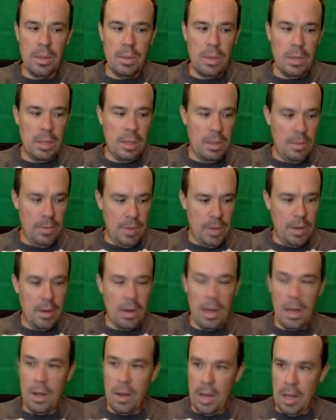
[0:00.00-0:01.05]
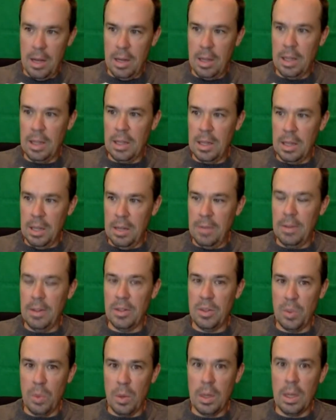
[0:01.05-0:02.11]
we figured out how to get the
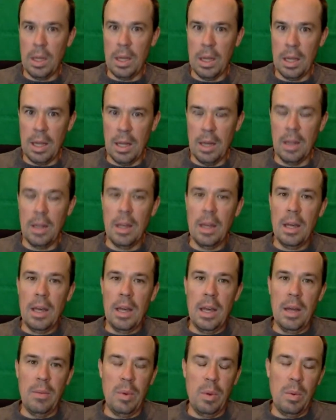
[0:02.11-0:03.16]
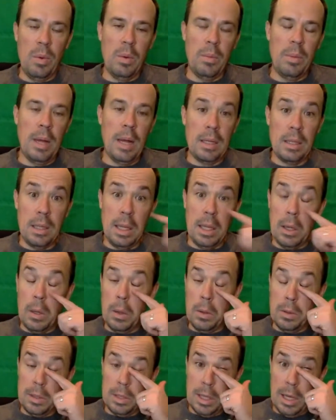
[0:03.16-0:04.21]
defense working again. And we went back to the
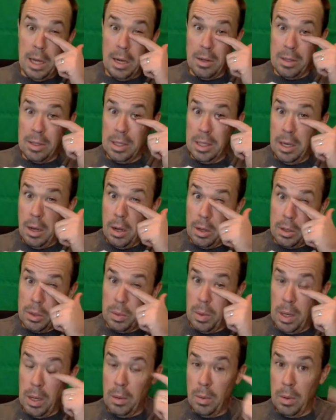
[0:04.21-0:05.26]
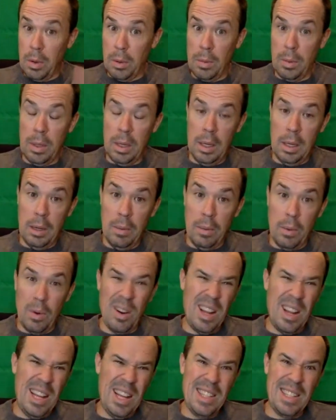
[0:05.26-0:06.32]
old Seattle Seahawks way where we
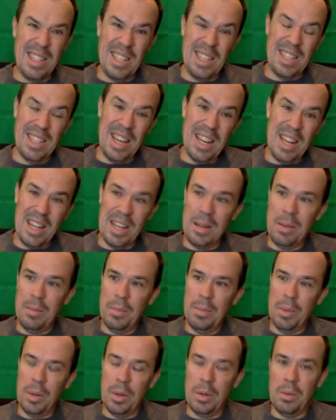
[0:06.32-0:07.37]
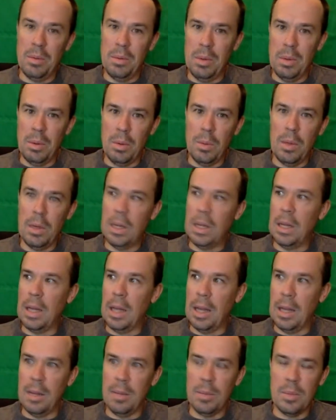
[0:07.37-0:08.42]
weren't as exciting, but we were winning
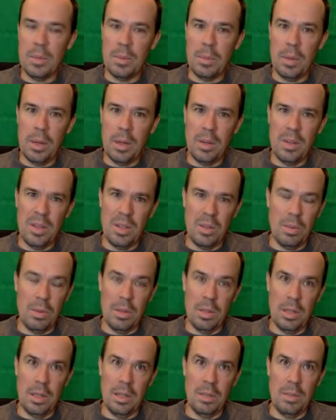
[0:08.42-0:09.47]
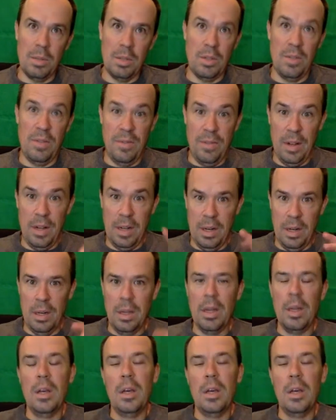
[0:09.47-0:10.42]
games, but it just wasn't as much fun.